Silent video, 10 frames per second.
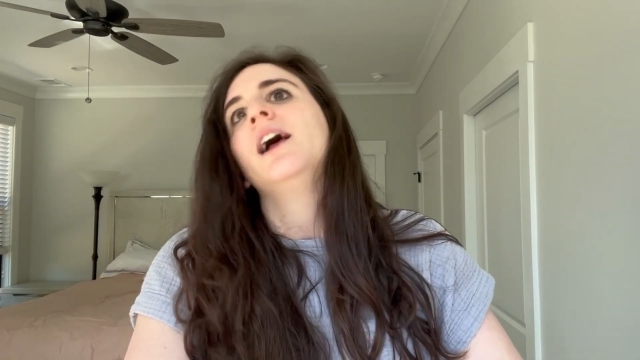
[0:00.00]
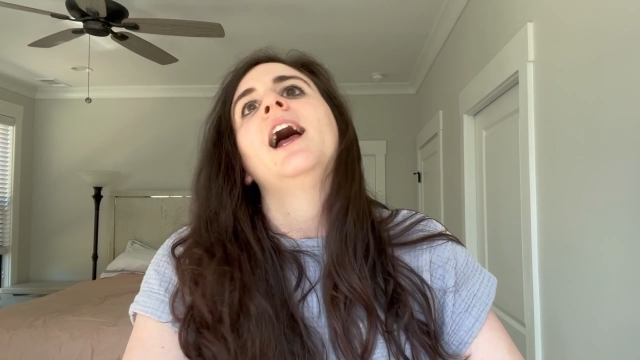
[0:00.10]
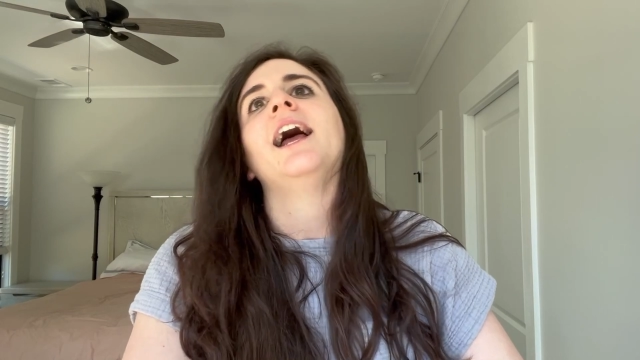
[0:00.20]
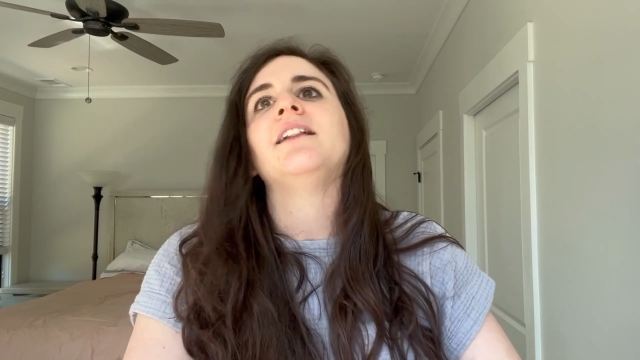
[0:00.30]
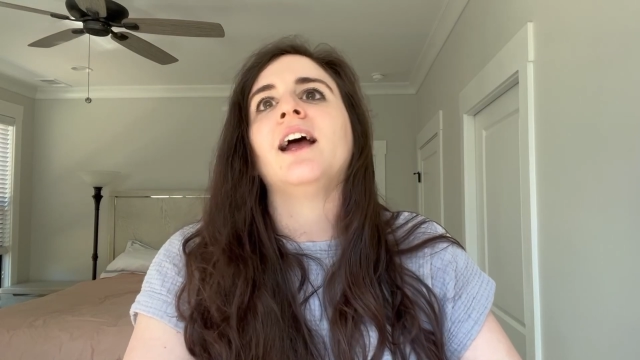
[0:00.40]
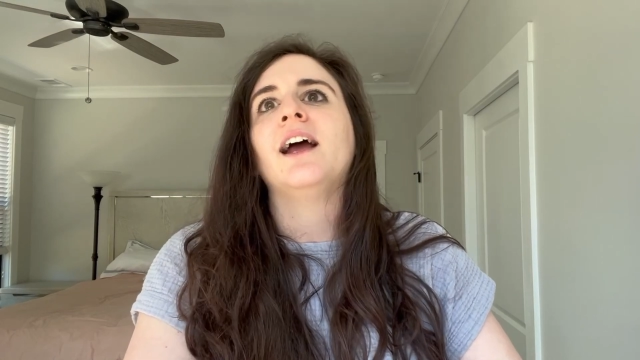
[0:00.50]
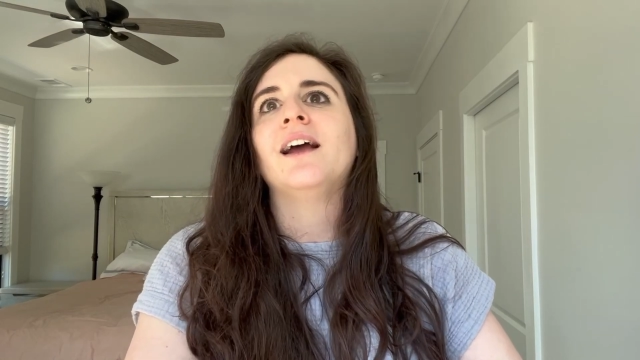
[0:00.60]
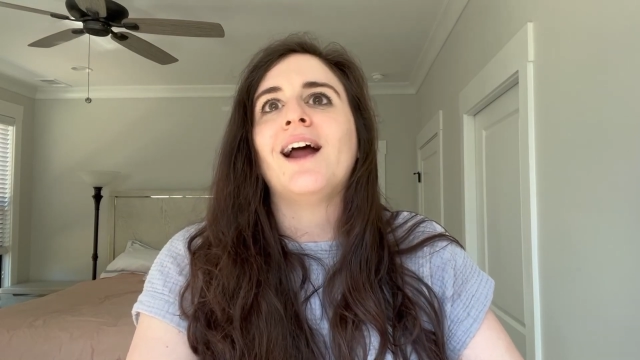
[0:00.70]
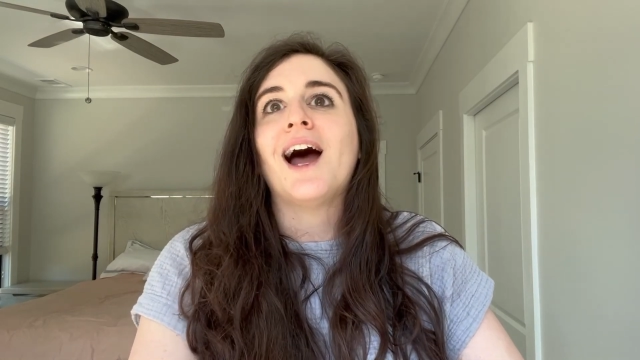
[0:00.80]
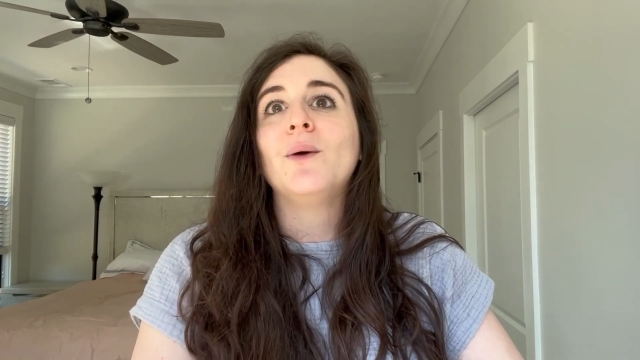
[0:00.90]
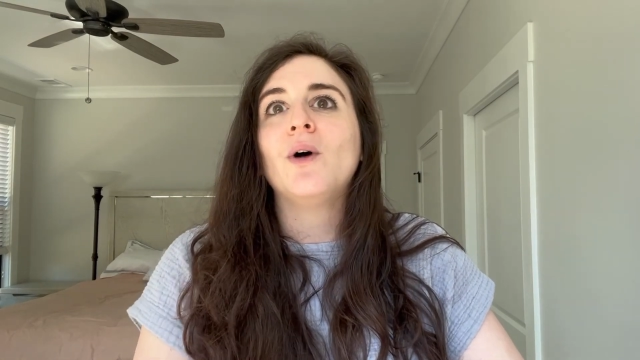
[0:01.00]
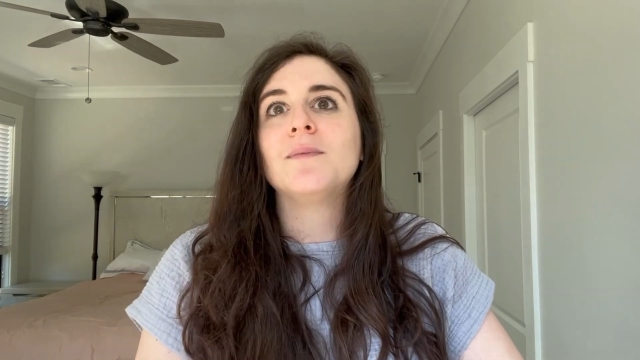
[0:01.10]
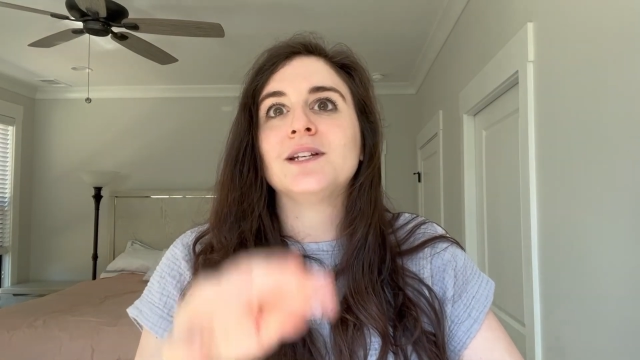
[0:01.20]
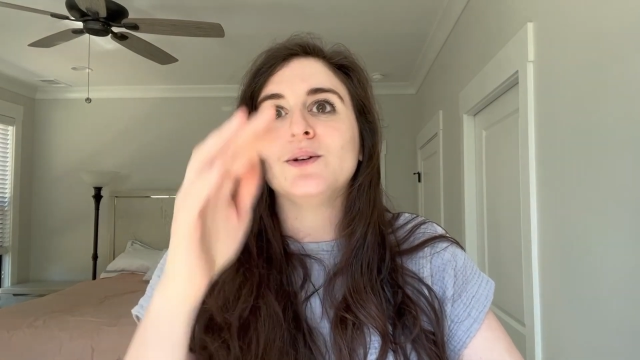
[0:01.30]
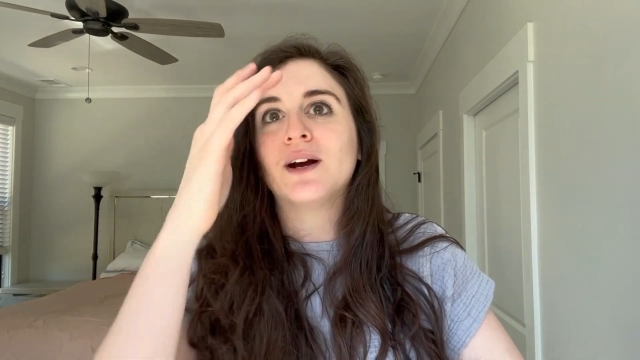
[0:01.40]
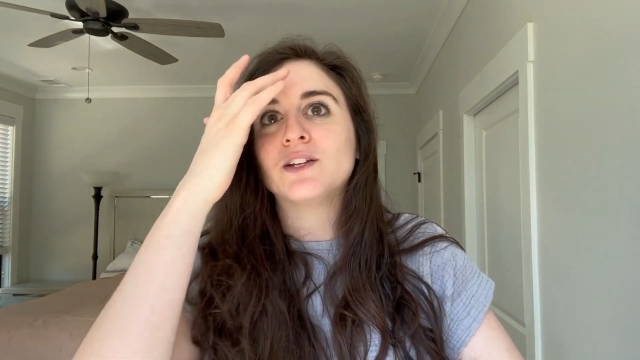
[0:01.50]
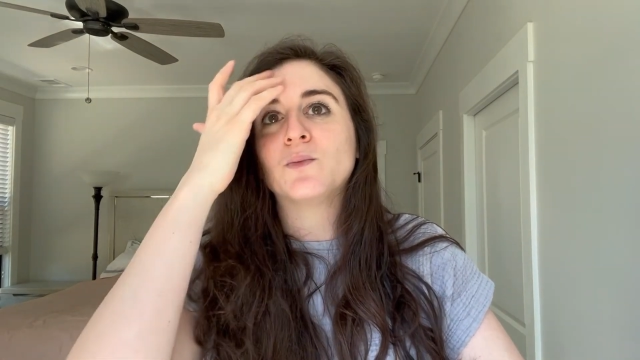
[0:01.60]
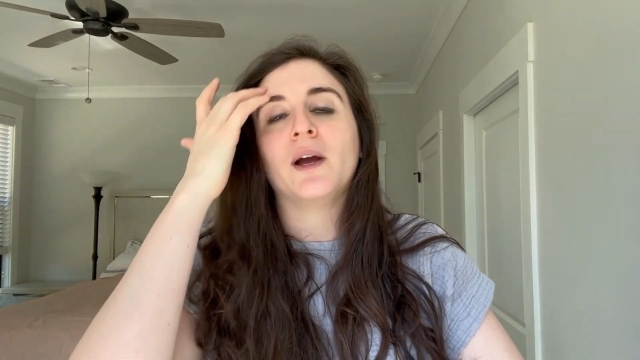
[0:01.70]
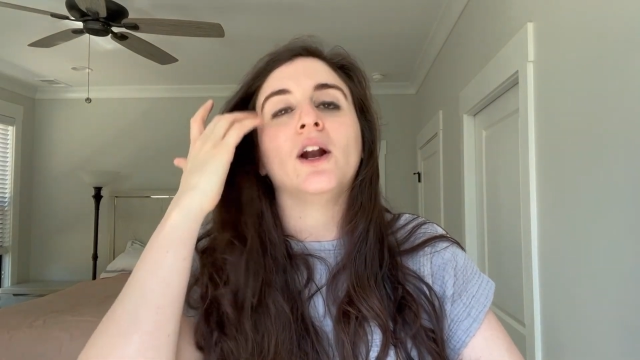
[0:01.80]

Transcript: And then I will update you guys when